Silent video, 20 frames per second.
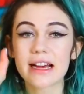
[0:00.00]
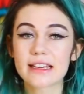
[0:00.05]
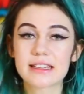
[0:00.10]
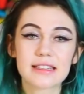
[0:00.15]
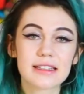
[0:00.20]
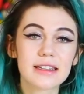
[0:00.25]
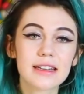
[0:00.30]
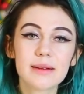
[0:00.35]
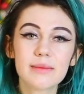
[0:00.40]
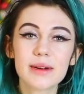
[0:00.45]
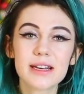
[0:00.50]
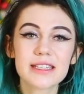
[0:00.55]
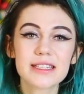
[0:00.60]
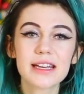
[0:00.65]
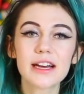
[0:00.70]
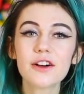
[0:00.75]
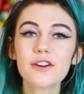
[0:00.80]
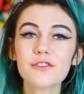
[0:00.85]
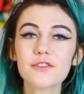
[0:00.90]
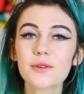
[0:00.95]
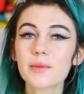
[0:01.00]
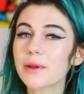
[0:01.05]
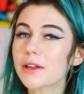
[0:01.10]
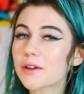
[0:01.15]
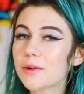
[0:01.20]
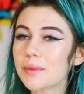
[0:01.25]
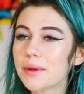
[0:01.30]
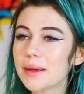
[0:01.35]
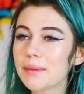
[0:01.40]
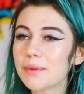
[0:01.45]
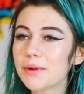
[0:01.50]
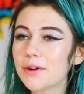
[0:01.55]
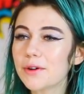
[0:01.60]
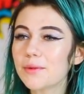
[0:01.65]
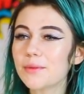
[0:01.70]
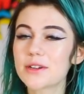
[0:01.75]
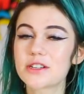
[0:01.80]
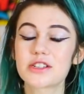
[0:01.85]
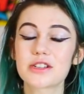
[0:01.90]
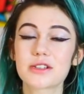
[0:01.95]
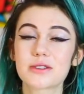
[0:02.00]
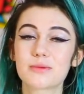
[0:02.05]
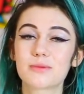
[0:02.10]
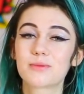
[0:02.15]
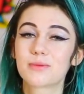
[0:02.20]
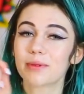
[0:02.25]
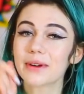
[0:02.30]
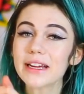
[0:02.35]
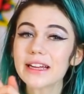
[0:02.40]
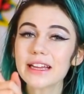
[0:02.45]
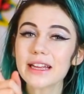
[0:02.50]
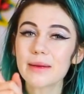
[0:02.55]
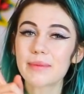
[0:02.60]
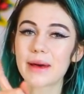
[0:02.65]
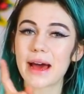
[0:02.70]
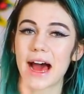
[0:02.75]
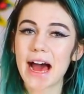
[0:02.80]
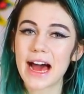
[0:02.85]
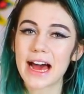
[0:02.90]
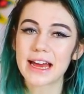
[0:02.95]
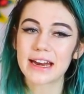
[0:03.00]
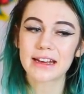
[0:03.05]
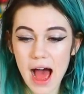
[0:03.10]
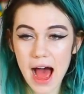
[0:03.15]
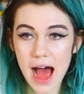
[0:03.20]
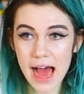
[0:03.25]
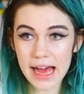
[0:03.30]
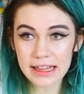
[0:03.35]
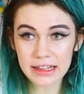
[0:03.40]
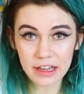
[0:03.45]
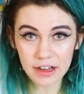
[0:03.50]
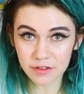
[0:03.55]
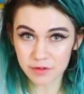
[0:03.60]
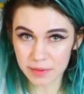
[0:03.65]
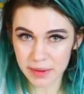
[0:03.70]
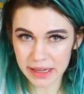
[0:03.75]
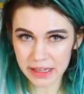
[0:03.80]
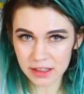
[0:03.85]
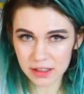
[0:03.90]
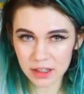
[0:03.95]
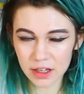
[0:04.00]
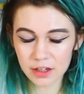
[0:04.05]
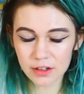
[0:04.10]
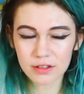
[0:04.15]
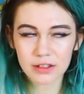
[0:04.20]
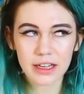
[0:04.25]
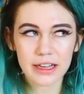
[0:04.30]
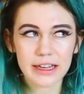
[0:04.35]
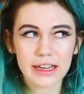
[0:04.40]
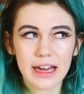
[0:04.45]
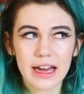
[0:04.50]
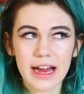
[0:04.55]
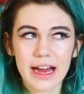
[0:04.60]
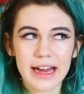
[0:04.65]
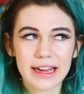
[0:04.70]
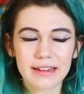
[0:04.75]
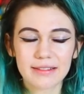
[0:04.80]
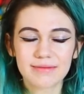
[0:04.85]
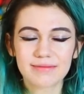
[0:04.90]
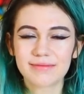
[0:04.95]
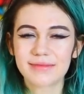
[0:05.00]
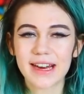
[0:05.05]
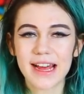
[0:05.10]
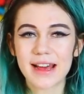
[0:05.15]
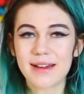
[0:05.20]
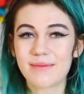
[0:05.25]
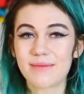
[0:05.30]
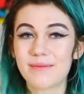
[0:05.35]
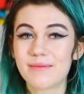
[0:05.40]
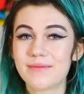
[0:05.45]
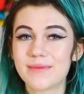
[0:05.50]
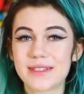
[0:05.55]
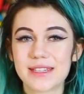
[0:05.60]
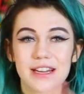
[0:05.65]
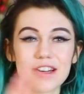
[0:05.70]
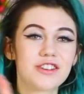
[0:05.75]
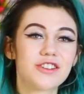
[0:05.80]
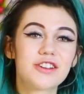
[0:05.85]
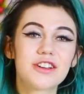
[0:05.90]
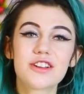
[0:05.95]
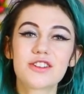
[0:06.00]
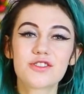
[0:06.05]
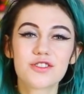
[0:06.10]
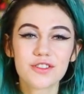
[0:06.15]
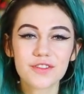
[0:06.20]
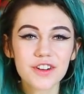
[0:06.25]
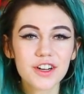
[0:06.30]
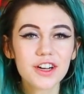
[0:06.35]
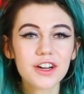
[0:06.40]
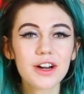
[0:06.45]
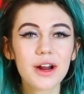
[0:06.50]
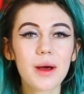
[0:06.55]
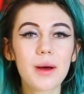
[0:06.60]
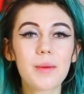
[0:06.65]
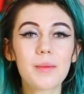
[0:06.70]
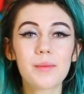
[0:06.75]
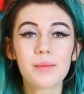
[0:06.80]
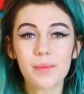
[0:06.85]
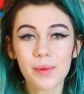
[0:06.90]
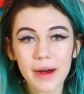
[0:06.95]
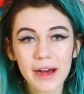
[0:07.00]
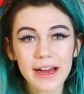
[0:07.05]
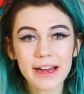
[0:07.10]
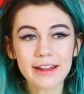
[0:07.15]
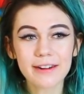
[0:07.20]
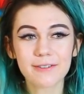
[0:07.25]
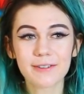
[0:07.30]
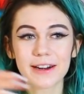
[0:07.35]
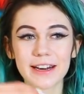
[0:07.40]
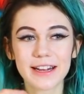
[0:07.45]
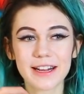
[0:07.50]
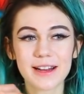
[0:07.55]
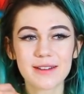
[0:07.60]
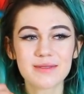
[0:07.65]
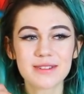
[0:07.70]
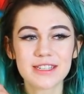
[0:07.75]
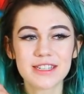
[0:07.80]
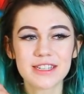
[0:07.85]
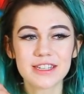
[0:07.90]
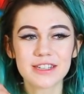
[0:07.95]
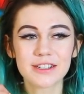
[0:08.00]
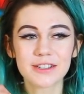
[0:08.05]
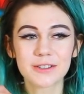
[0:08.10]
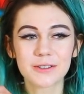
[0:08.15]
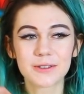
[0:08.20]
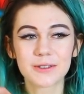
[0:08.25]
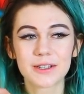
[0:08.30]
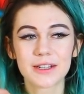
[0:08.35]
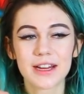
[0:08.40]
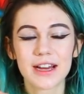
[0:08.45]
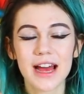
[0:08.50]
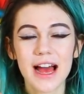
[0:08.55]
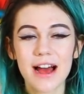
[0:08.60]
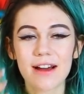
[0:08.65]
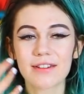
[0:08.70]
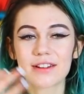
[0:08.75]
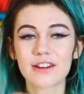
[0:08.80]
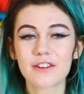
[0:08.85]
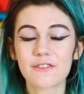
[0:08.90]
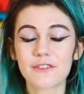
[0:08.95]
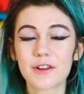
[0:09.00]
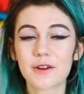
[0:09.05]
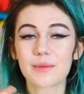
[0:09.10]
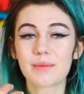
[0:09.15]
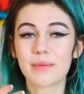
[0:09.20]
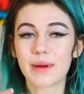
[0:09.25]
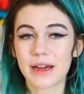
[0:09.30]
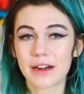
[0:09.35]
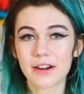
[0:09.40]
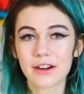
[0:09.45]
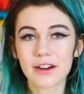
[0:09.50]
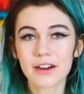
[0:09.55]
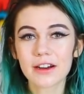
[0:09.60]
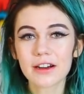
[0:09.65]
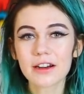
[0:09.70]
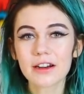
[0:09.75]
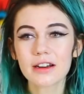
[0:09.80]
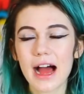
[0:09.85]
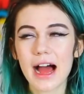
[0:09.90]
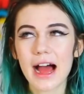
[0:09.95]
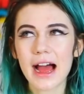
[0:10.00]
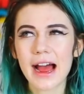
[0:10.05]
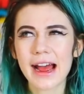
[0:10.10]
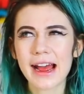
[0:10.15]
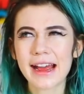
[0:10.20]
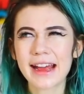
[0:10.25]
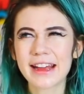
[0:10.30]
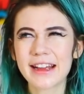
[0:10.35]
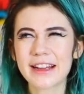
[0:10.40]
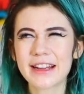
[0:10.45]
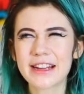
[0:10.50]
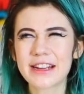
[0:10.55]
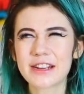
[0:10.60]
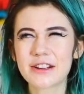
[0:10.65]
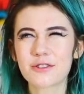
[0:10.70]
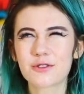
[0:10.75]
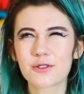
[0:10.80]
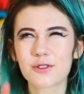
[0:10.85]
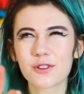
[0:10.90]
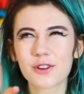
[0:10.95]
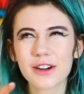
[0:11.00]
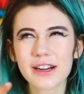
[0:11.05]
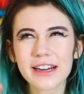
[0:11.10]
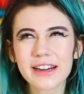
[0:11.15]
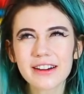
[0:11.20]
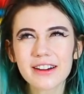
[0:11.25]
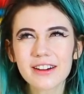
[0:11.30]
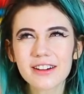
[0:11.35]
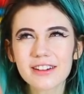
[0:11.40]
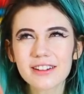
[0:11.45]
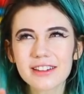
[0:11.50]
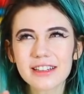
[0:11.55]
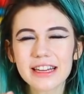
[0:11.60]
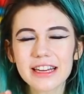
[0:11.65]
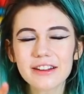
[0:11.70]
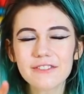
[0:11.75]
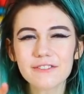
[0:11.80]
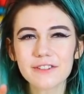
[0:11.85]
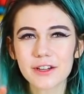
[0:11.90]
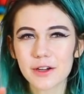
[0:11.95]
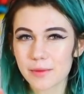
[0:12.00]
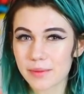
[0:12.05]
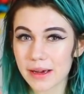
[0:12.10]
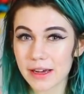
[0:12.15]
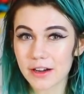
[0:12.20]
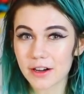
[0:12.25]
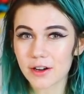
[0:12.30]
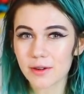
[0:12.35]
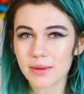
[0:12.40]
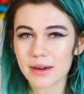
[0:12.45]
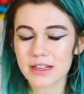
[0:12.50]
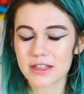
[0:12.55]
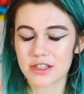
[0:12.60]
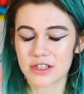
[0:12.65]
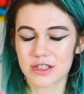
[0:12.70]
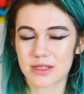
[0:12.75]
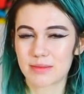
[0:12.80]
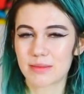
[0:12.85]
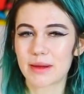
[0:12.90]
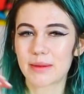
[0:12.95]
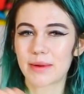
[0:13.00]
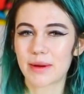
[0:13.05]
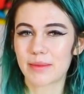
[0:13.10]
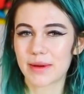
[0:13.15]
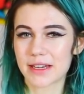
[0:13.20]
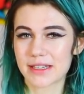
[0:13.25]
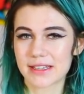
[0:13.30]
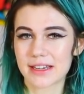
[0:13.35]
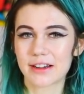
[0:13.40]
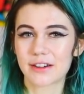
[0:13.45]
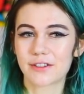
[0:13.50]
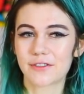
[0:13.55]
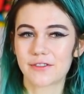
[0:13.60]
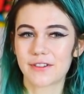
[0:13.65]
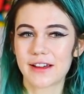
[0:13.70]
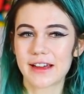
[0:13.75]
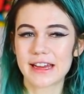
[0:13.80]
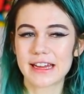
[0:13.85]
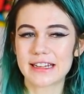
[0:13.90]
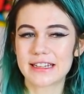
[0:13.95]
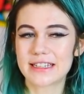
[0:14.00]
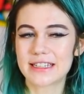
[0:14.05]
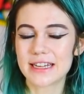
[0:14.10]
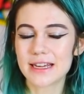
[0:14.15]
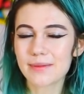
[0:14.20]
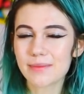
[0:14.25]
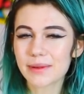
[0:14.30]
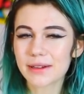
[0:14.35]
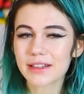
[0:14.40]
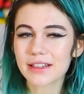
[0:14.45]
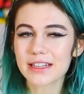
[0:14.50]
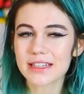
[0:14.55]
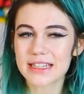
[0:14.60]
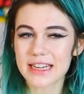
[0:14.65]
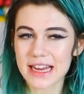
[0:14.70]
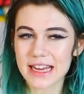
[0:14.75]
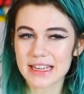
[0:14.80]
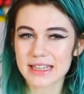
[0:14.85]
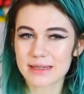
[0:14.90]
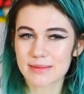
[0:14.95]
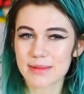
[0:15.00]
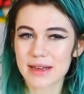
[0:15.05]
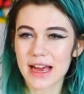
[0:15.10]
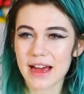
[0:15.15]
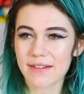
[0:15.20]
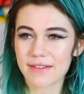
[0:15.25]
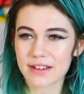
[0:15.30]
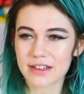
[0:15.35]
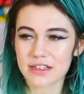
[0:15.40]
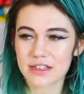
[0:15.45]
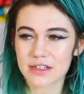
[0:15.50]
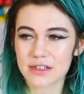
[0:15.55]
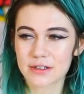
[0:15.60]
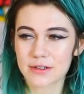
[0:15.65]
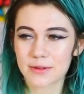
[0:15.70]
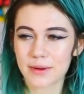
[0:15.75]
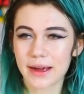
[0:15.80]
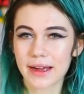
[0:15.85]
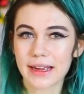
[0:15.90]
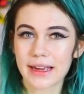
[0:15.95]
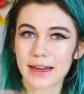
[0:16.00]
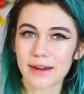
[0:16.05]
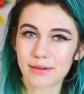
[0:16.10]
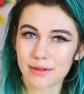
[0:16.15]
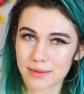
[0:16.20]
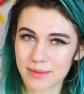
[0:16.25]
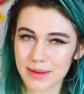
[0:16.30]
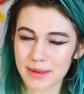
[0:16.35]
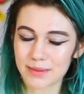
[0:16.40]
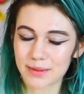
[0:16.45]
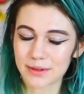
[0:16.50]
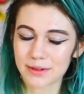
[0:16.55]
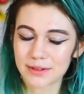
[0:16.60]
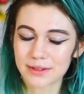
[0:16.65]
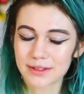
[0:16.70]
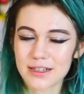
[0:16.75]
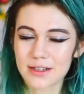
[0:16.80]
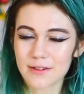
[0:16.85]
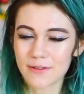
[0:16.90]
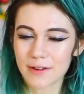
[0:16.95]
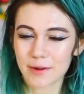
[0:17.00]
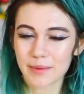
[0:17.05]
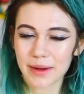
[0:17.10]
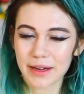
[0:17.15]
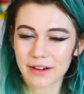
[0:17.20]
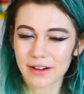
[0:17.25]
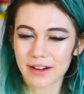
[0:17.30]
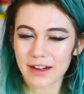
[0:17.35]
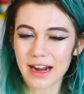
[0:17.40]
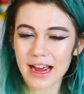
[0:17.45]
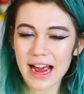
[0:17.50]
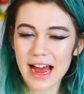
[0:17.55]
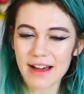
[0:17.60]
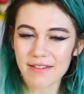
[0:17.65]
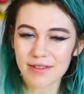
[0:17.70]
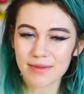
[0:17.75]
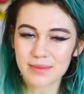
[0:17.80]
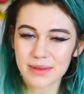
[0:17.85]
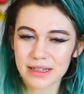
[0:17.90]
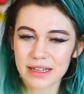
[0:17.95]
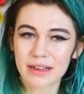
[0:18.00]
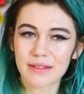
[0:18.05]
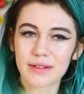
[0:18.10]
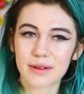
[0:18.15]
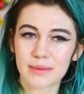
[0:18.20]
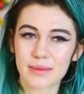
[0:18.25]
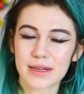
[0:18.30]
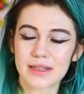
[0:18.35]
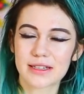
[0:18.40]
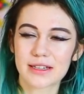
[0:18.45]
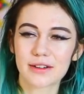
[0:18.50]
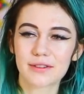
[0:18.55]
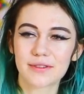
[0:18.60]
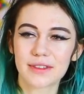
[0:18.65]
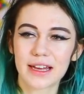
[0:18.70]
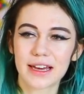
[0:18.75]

isolate myself from other people, which is really bad. I love being alone. Like I am such an introvert, but when it comes to having to feel better, I rarely feel better when it's just me by myself. It typically takes me having to hang out with people to feel better, and I haven't been giving myself